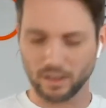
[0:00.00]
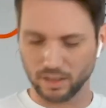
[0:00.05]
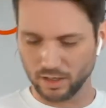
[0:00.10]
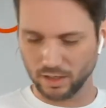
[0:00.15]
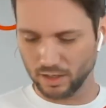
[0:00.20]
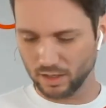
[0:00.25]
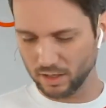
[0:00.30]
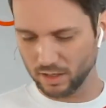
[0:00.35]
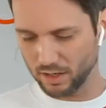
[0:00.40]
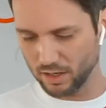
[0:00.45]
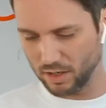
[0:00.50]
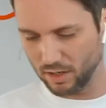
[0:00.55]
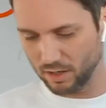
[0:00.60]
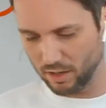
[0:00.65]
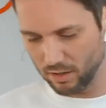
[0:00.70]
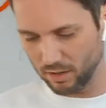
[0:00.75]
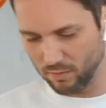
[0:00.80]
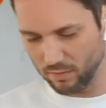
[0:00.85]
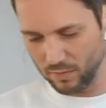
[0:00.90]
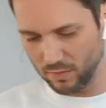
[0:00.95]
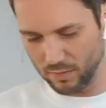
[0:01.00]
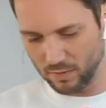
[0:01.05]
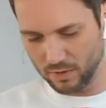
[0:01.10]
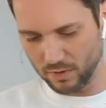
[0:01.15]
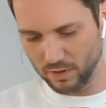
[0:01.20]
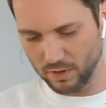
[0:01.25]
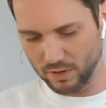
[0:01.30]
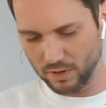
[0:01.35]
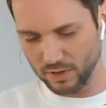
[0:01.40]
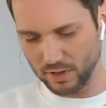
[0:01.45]
You know,
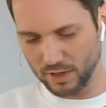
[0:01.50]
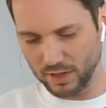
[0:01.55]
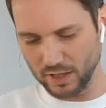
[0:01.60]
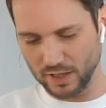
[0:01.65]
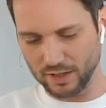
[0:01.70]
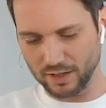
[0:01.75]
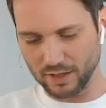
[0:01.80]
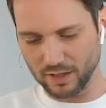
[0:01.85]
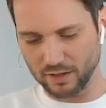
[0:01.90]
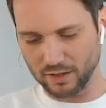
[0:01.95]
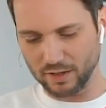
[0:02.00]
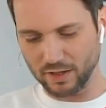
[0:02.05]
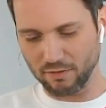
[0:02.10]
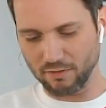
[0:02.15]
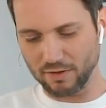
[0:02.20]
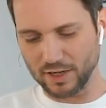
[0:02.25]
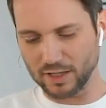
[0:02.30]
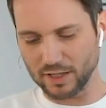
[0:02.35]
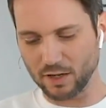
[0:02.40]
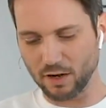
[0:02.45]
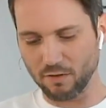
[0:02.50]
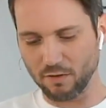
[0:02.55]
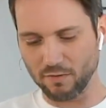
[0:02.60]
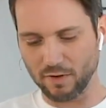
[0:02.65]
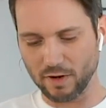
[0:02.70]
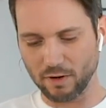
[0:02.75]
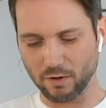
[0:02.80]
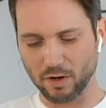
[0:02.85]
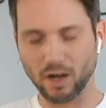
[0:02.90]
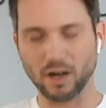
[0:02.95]
there is no
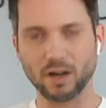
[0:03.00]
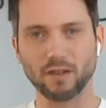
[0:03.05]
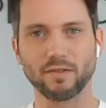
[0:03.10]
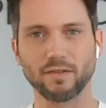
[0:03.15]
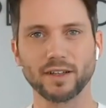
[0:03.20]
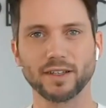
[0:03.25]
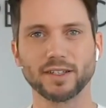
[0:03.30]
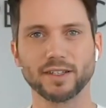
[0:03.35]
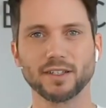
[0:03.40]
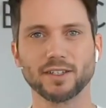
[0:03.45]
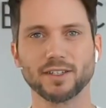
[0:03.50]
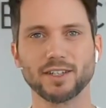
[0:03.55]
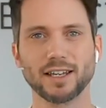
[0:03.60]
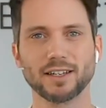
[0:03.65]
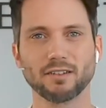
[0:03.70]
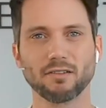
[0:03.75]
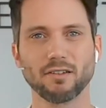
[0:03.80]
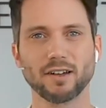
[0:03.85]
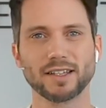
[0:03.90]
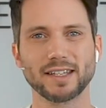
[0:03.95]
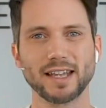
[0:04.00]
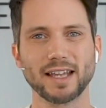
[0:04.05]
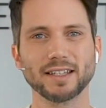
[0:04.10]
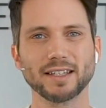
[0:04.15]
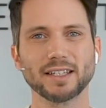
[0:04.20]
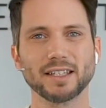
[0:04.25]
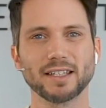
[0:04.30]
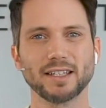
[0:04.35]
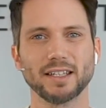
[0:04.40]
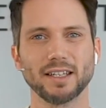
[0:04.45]
real kind of a gender
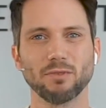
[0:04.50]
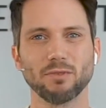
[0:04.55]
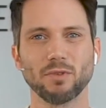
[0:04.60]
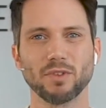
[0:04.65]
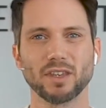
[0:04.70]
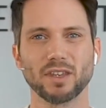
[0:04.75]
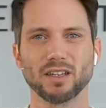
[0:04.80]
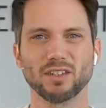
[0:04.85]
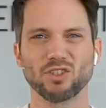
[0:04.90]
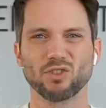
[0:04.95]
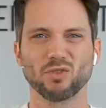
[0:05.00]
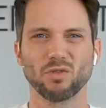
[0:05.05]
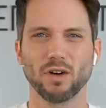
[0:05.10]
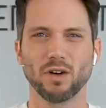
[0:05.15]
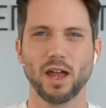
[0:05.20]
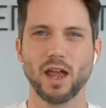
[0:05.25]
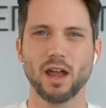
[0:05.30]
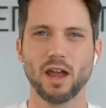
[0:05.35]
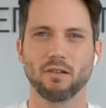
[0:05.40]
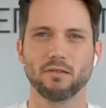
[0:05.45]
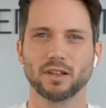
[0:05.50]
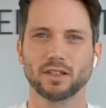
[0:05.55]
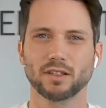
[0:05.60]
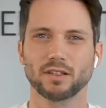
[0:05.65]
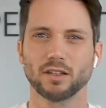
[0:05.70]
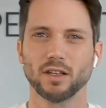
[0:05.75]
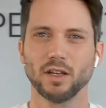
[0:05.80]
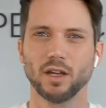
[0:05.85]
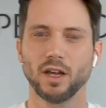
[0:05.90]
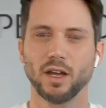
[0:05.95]
identity within short hair.
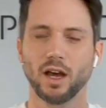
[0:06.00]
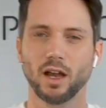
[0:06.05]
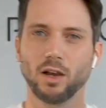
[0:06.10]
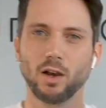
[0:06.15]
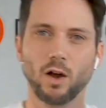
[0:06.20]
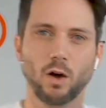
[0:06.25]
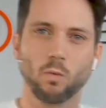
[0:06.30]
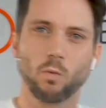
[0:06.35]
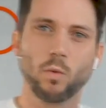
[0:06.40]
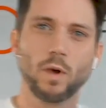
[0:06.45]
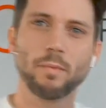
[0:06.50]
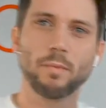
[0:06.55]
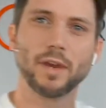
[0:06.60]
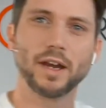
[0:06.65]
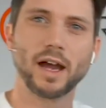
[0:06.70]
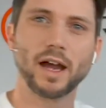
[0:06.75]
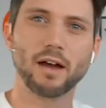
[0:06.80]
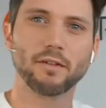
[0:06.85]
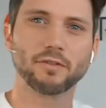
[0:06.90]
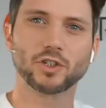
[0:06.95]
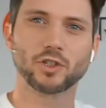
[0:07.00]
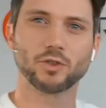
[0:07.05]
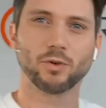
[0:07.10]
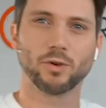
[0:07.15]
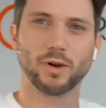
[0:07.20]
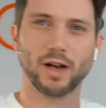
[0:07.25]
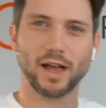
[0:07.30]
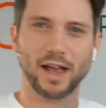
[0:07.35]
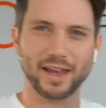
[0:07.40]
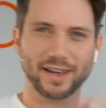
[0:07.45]
It's a lot of women have
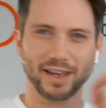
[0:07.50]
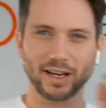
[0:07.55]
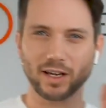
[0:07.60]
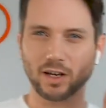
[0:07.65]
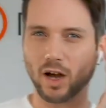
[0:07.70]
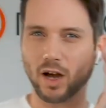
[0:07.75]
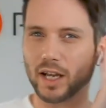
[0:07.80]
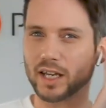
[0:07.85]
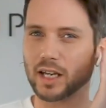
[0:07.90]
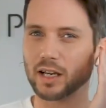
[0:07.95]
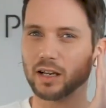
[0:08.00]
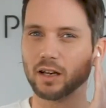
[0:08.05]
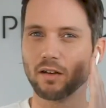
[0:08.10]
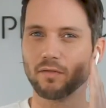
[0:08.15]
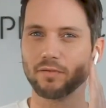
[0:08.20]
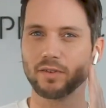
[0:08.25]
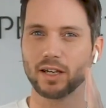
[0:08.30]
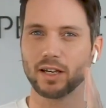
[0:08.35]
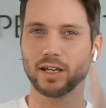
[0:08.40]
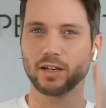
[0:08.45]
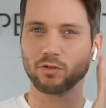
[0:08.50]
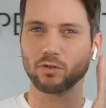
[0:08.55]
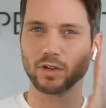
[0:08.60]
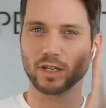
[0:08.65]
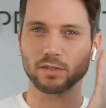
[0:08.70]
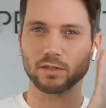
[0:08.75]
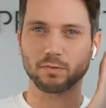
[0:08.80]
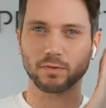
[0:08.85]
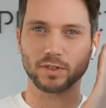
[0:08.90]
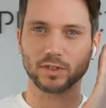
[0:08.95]
short hair and they like it lovely,
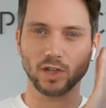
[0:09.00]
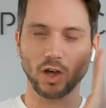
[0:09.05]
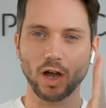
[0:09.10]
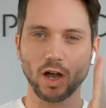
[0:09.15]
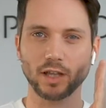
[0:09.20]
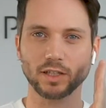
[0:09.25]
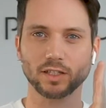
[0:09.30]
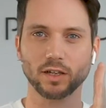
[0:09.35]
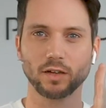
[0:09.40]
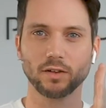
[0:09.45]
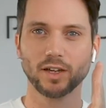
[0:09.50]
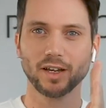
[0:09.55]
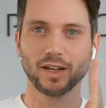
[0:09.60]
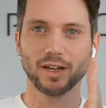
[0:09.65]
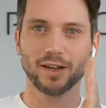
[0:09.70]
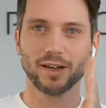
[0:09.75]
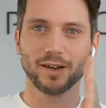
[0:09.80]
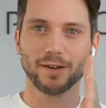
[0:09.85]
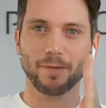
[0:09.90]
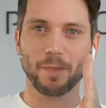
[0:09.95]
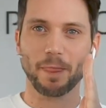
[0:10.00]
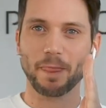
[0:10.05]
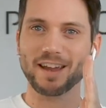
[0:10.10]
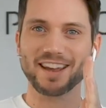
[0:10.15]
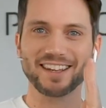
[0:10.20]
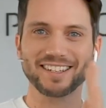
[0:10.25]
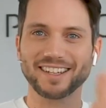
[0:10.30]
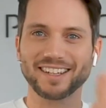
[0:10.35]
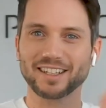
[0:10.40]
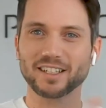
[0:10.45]
crisp and tight. So
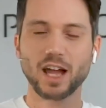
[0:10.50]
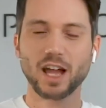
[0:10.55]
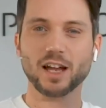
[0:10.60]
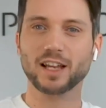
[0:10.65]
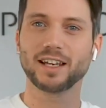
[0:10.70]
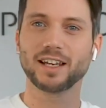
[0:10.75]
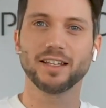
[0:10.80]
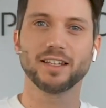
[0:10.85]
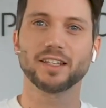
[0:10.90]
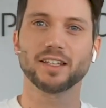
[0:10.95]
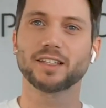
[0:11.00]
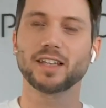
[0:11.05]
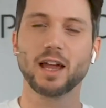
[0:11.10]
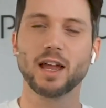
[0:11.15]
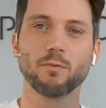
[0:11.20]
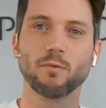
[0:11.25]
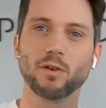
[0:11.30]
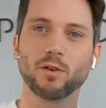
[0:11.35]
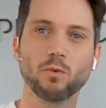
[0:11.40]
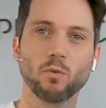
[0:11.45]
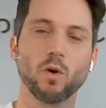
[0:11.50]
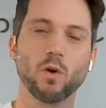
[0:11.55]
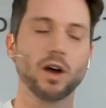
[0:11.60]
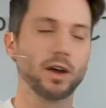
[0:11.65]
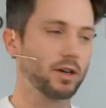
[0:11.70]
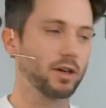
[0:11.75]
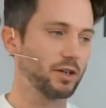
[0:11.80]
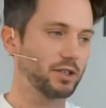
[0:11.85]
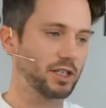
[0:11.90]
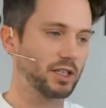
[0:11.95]
it's exactly the same. We're all
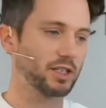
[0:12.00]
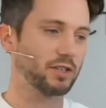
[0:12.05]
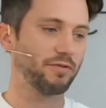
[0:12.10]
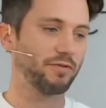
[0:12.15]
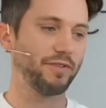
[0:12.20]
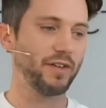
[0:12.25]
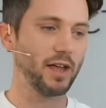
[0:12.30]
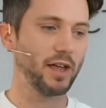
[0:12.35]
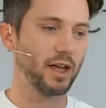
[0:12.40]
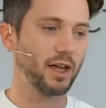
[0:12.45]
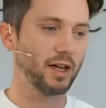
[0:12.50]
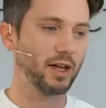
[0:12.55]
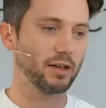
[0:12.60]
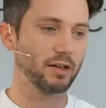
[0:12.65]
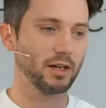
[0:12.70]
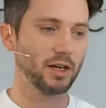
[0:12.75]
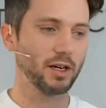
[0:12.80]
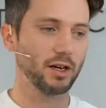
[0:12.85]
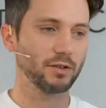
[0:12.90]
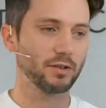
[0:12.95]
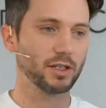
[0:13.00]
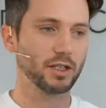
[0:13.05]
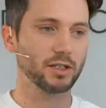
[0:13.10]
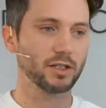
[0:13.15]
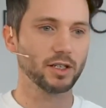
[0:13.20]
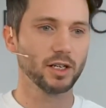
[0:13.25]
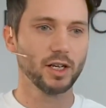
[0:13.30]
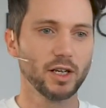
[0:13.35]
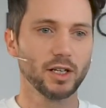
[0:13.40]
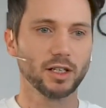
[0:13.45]
working on a sphere, you know,
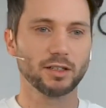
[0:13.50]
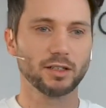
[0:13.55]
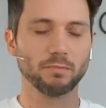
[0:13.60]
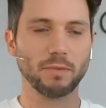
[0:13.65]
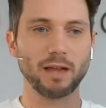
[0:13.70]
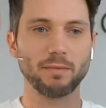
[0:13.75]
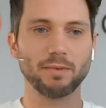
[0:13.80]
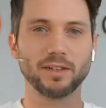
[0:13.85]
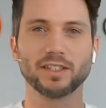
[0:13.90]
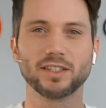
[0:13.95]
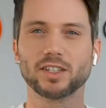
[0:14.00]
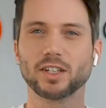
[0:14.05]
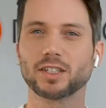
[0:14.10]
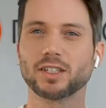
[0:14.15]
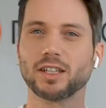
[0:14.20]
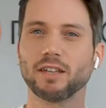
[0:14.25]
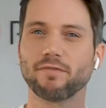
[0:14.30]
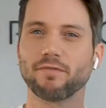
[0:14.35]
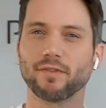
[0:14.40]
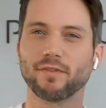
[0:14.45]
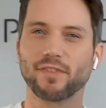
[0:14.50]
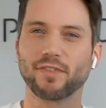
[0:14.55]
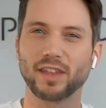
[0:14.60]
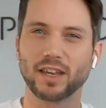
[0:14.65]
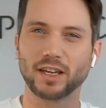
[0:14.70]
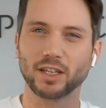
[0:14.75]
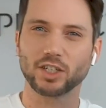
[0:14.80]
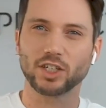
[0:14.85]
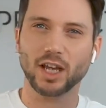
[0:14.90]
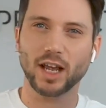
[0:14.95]
this maybe just different
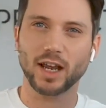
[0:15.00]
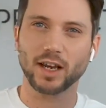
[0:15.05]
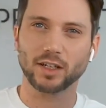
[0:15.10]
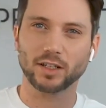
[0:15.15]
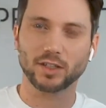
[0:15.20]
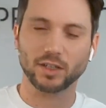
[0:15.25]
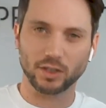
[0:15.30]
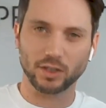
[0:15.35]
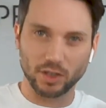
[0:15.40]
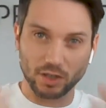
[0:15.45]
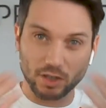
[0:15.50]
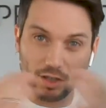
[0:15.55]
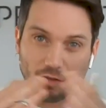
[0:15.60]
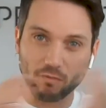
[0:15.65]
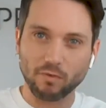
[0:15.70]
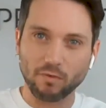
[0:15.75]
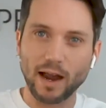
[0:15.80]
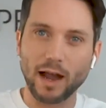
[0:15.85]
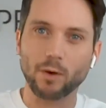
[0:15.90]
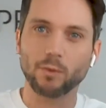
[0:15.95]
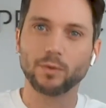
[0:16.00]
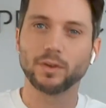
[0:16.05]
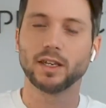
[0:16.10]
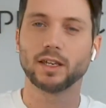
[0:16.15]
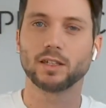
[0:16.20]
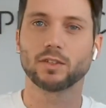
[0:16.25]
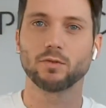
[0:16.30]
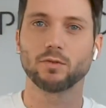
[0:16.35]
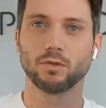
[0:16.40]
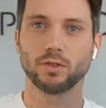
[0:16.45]
things change, such as the
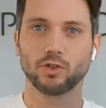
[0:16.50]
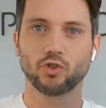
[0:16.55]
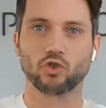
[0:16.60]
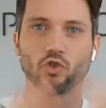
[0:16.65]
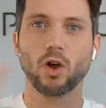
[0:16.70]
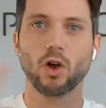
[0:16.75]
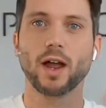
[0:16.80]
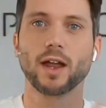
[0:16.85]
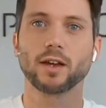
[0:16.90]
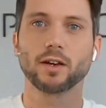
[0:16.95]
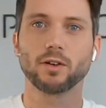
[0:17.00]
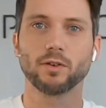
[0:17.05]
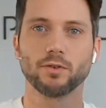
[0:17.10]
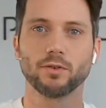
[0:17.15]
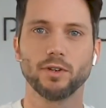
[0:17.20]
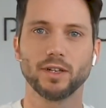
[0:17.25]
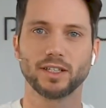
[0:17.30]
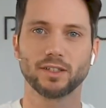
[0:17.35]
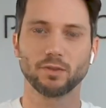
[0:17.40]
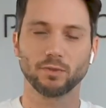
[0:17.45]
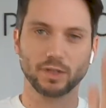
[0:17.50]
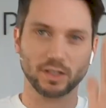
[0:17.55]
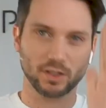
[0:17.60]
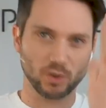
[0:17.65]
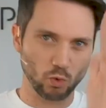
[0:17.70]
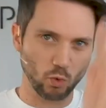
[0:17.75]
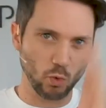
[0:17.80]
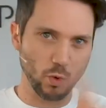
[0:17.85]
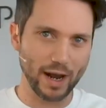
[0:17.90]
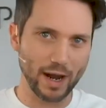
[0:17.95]
roundness or the triangleness or the
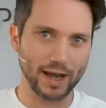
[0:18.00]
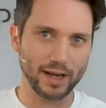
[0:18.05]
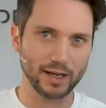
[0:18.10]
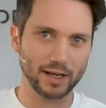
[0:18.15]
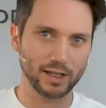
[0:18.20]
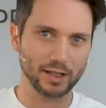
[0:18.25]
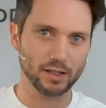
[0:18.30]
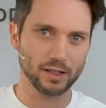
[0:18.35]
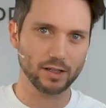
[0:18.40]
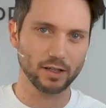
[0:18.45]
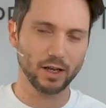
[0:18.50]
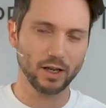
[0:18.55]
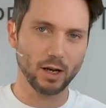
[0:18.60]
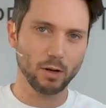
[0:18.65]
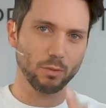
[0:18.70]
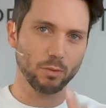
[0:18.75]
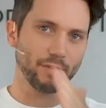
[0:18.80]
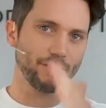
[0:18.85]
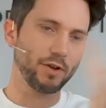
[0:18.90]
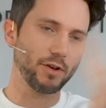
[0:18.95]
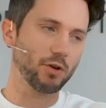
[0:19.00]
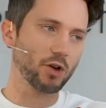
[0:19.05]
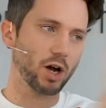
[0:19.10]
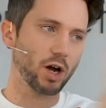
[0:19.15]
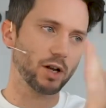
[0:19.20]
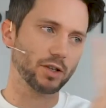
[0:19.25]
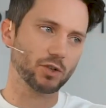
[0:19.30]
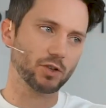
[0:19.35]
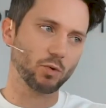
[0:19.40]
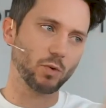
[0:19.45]
squareness. But if you
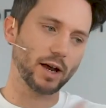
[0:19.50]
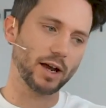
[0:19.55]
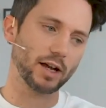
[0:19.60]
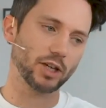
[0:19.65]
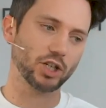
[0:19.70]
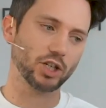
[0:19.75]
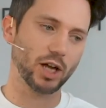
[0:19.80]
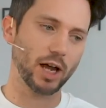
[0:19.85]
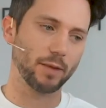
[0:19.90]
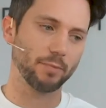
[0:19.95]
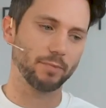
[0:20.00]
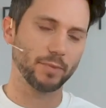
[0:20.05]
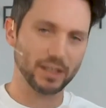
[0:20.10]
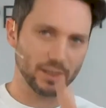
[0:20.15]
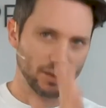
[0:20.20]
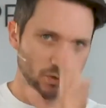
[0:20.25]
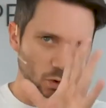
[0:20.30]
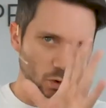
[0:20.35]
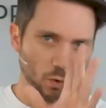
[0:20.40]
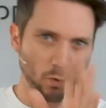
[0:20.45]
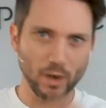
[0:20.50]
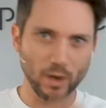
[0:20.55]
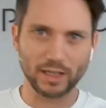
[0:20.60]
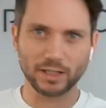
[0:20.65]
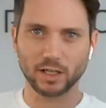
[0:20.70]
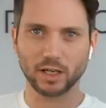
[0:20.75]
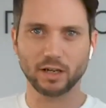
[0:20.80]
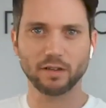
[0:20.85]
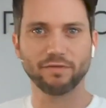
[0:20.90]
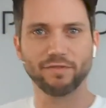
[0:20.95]
cut a square shape, it's
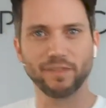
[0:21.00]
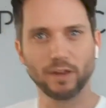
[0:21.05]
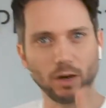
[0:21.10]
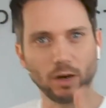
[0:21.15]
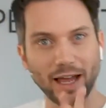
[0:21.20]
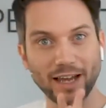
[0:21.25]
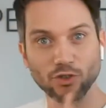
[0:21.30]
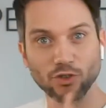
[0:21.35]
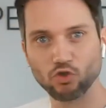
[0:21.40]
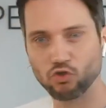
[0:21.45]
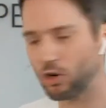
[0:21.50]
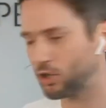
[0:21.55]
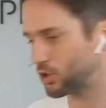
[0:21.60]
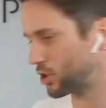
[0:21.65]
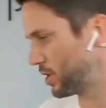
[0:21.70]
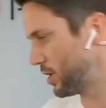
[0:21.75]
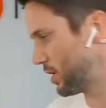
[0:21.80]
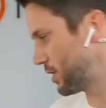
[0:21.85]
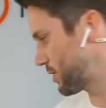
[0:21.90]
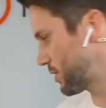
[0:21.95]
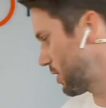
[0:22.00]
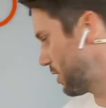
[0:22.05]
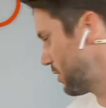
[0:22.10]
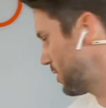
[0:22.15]
always going to feel androgynous. So